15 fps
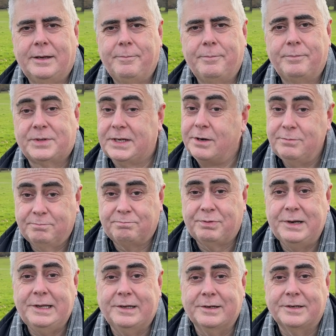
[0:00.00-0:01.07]
So
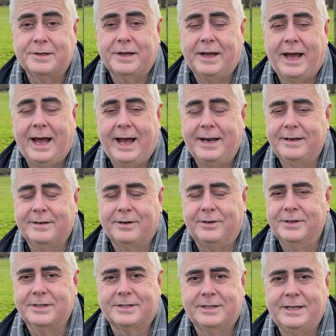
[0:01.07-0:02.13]
pretty good, and
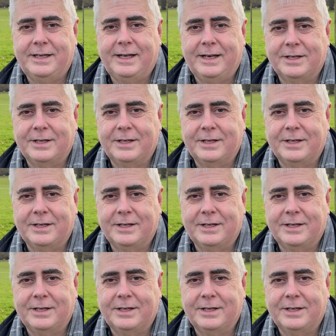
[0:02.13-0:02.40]
honestly